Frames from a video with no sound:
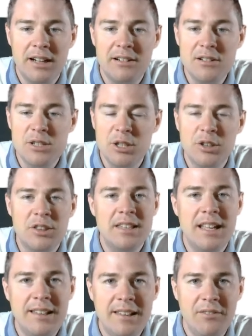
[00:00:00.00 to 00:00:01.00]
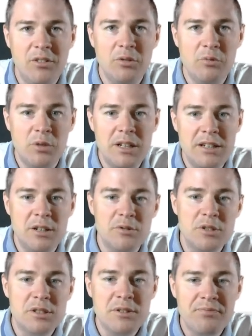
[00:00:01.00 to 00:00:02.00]
here is not native on
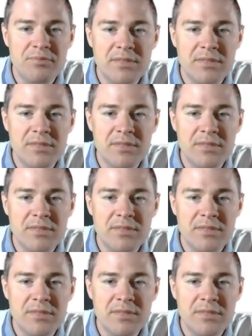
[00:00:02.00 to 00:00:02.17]
Windows.